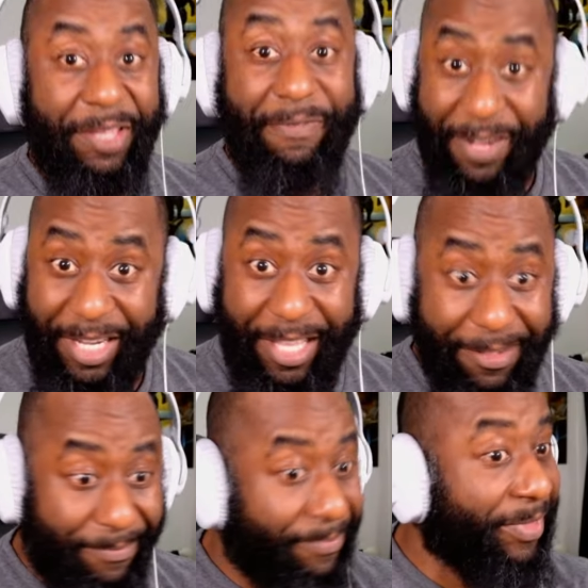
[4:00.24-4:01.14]
funny
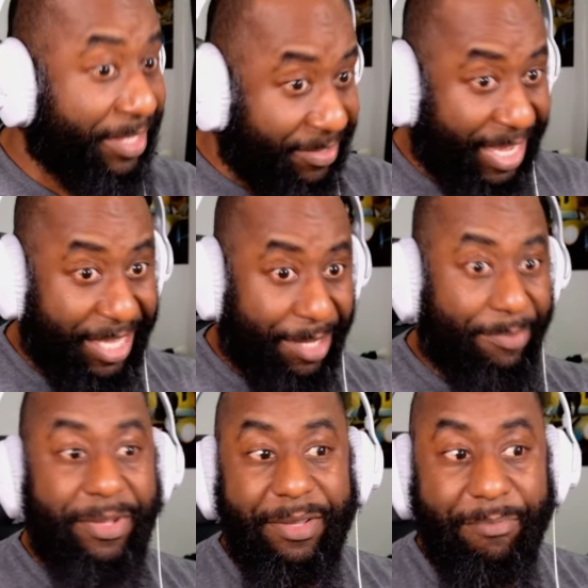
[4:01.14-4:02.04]

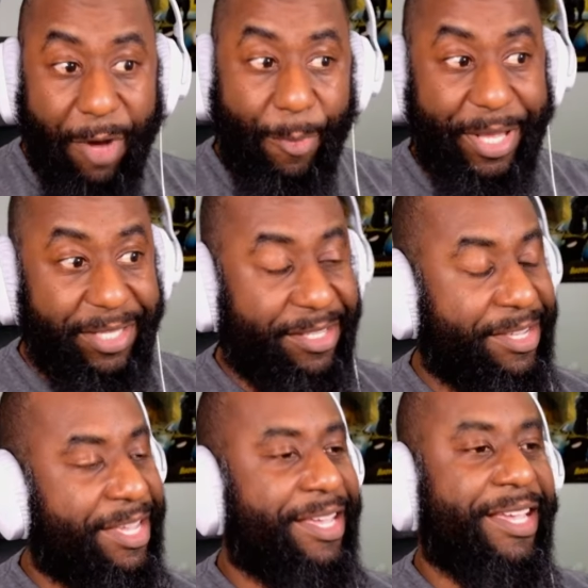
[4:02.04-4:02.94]
stand-up moments.
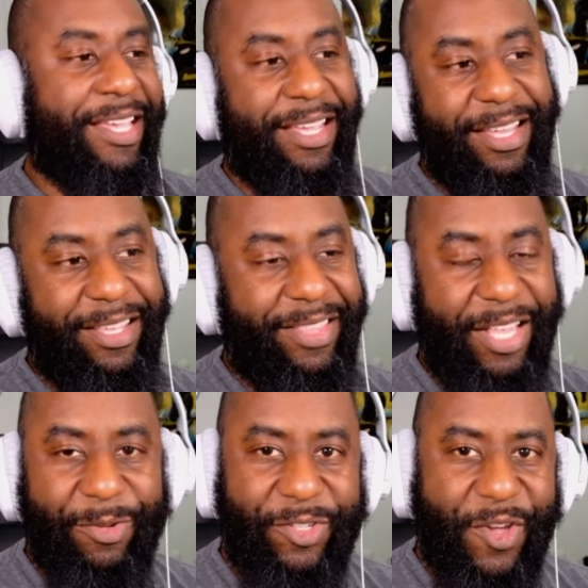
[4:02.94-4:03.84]
Then
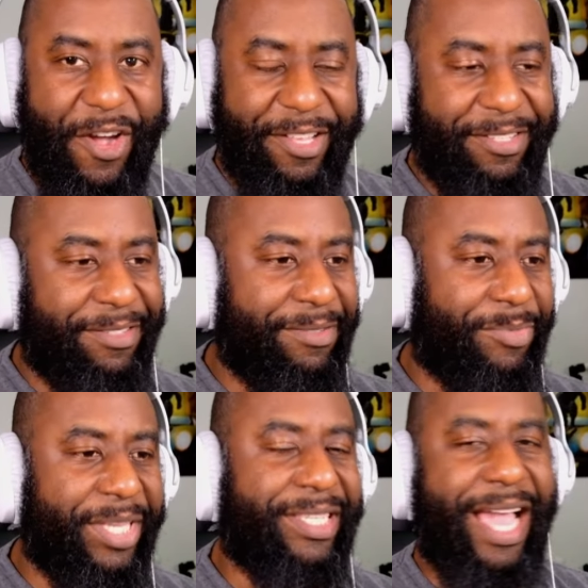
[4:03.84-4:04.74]
he was just gone.
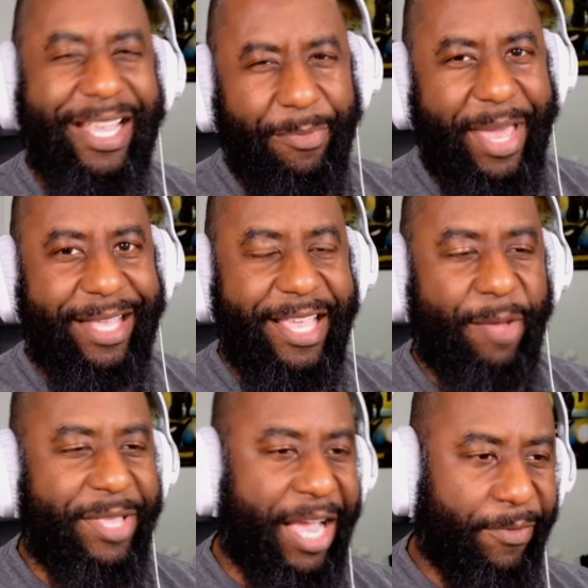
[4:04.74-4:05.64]
But he's kind of back now,
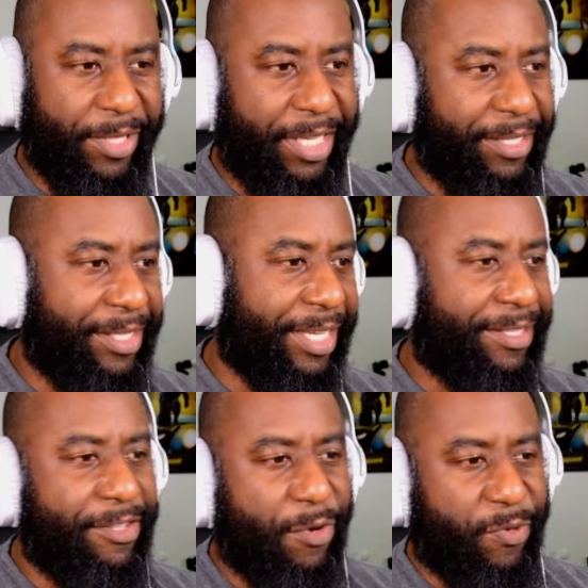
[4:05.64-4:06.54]
but not really. Like
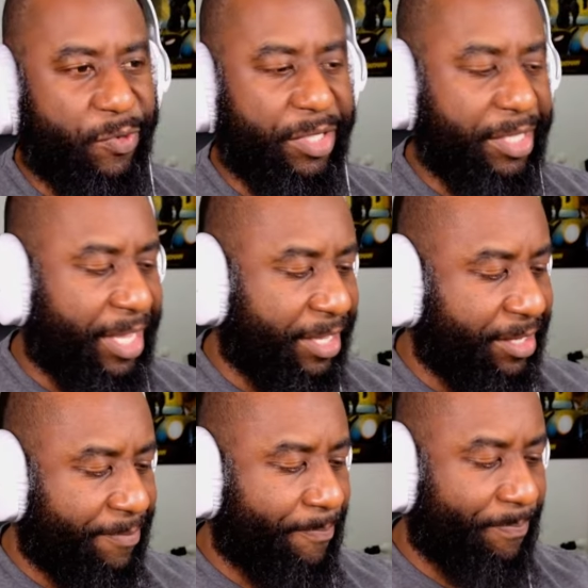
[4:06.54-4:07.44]
no one's really
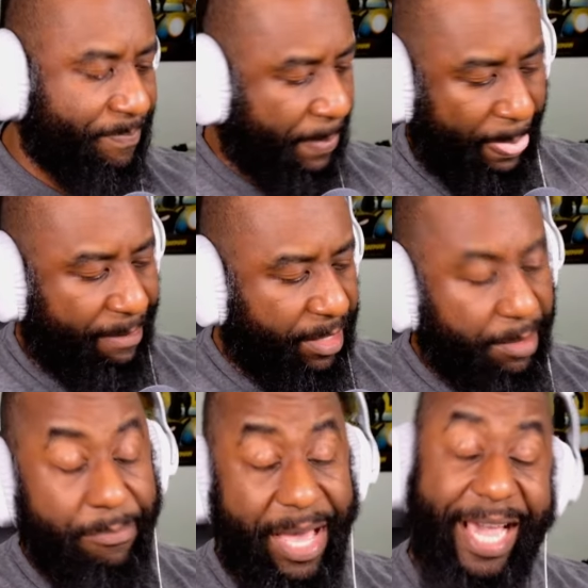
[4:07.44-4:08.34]
like
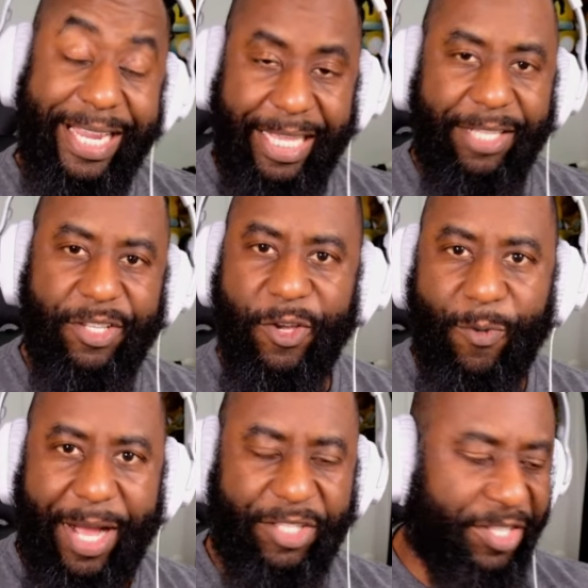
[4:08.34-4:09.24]
pining to go
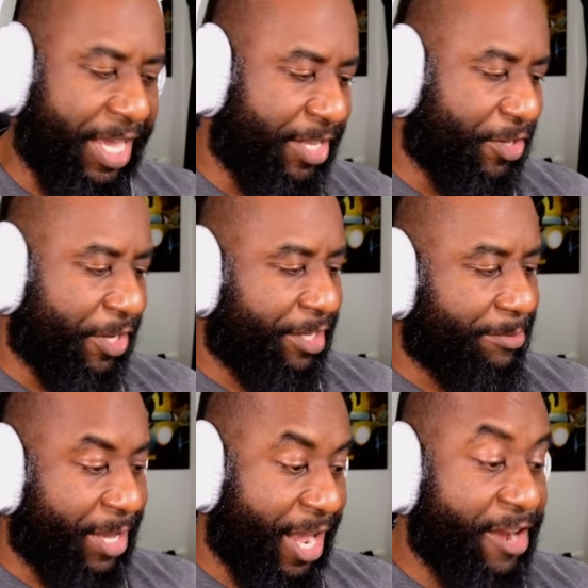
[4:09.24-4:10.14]
watch Dane Cook.
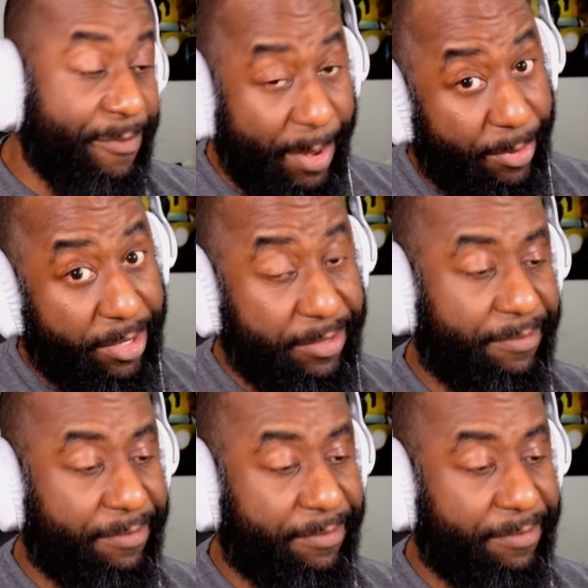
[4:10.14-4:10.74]
But I remember.